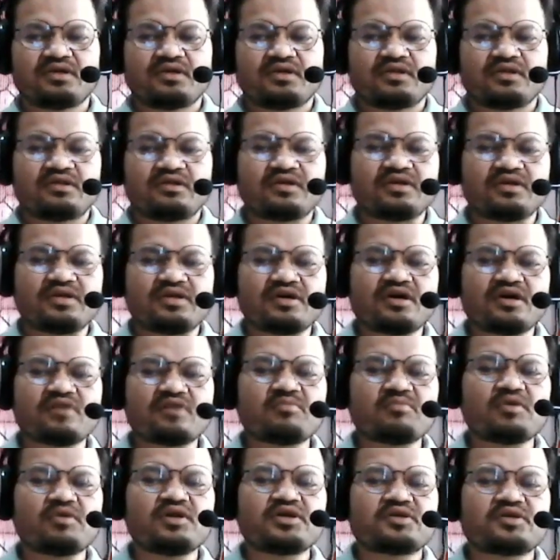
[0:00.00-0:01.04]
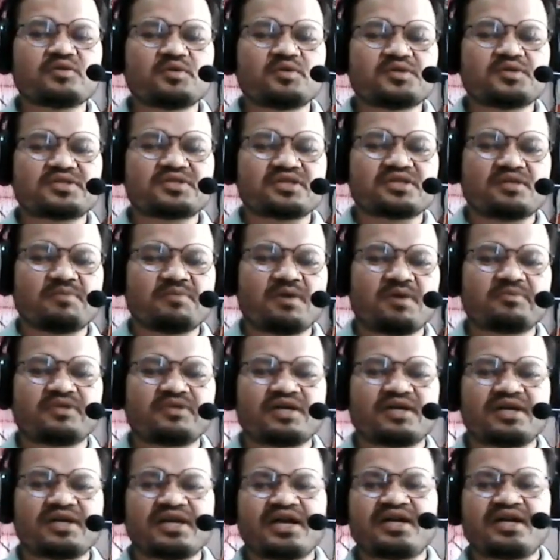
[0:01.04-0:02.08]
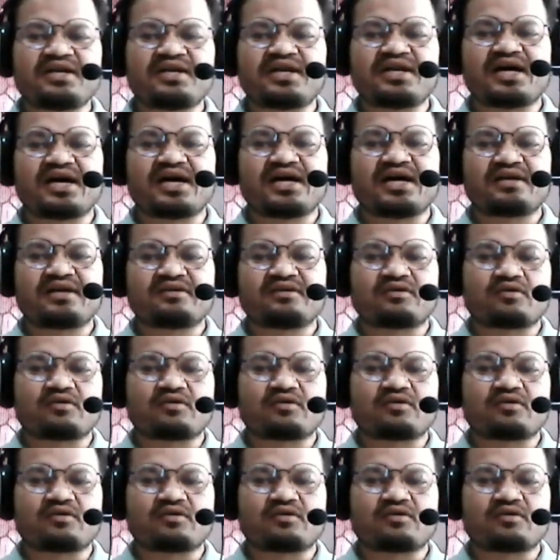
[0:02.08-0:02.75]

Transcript: the air molecules above the land are